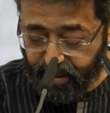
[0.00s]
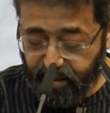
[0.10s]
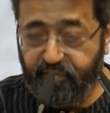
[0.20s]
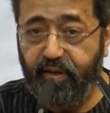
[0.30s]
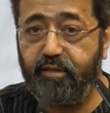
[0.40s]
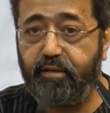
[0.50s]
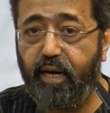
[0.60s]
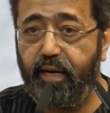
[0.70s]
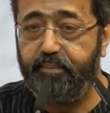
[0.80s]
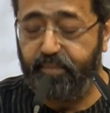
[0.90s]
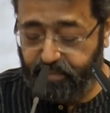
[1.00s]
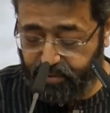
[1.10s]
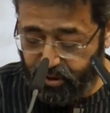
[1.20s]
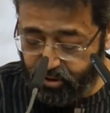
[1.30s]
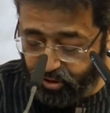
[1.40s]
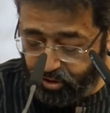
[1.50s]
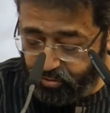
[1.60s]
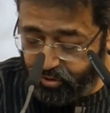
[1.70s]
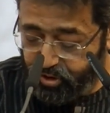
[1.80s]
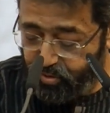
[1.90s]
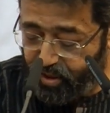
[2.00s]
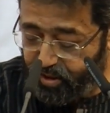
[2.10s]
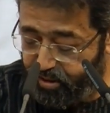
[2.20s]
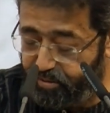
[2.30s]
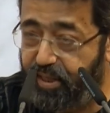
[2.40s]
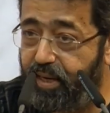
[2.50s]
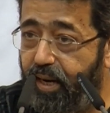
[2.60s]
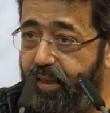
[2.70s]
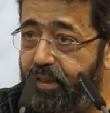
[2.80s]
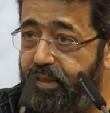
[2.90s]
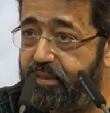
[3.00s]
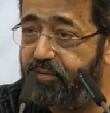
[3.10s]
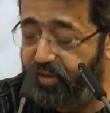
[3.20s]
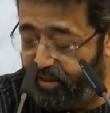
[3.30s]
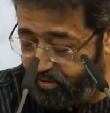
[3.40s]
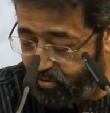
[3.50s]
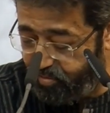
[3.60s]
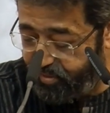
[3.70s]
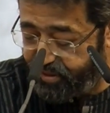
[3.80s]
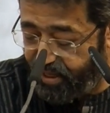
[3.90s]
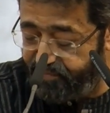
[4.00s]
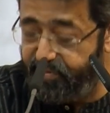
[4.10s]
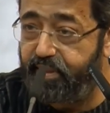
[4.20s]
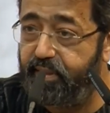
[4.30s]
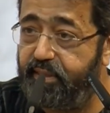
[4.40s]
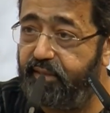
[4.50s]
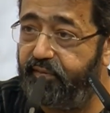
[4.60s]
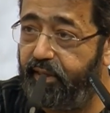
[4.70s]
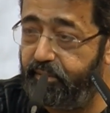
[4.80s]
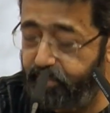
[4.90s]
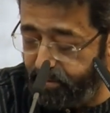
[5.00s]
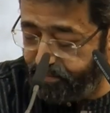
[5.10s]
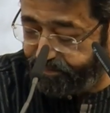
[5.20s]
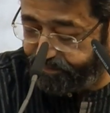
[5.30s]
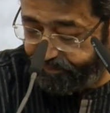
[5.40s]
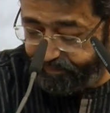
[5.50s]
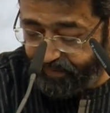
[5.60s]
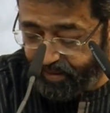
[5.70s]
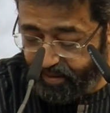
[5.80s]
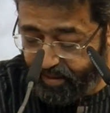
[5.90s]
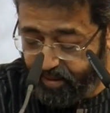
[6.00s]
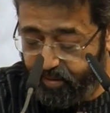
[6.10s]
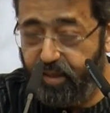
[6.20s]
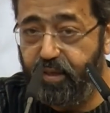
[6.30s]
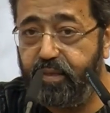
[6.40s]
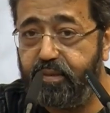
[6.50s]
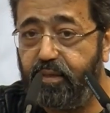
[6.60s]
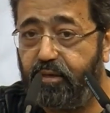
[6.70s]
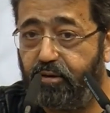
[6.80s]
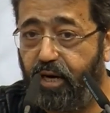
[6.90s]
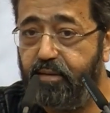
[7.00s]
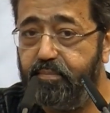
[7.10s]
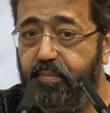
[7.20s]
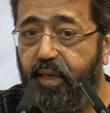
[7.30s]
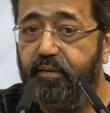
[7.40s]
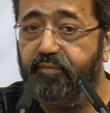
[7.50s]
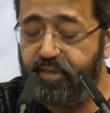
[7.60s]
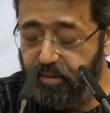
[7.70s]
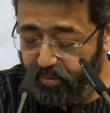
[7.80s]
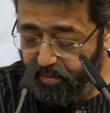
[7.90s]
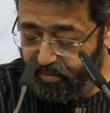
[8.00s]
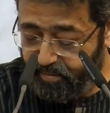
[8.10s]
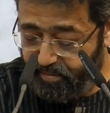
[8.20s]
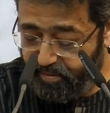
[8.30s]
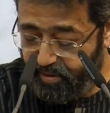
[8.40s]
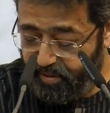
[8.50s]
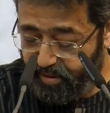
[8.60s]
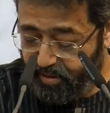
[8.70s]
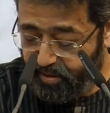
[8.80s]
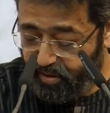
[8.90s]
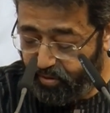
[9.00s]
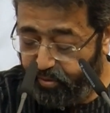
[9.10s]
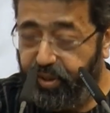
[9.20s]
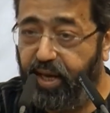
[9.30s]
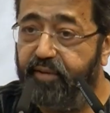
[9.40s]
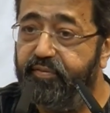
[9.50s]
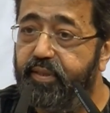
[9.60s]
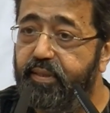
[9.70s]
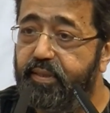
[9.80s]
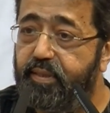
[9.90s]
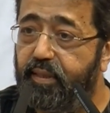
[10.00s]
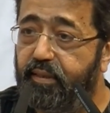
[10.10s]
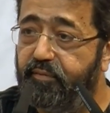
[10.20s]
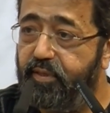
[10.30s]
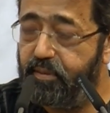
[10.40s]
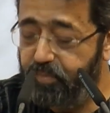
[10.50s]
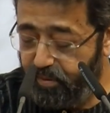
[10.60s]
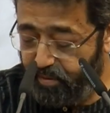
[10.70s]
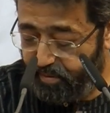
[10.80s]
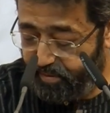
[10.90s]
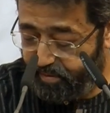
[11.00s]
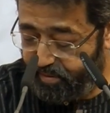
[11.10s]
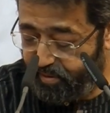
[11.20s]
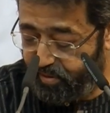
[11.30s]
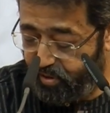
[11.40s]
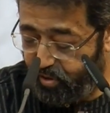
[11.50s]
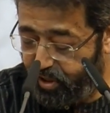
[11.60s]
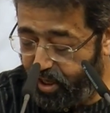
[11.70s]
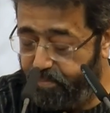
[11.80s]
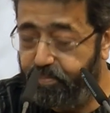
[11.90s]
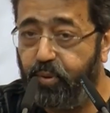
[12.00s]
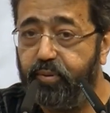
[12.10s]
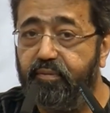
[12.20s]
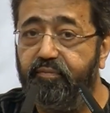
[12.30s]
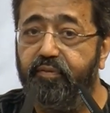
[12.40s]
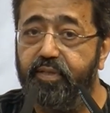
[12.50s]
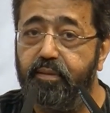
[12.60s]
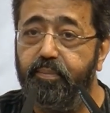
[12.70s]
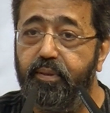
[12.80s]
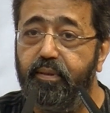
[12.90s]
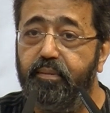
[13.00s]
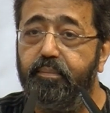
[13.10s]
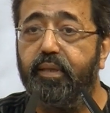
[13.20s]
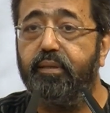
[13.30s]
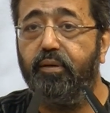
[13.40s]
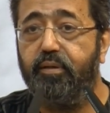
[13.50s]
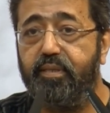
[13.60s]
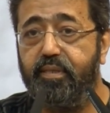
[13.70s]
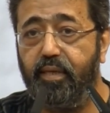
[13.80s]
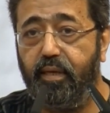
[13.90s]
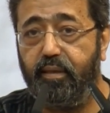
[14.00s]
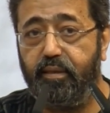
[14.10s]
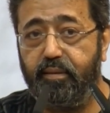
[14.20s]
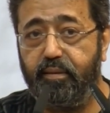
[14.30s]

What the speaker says: If a crime continues to occur regardless of the enormous evidence available, then is the crime invisible or the evidence invisible, or are both visible but not seen?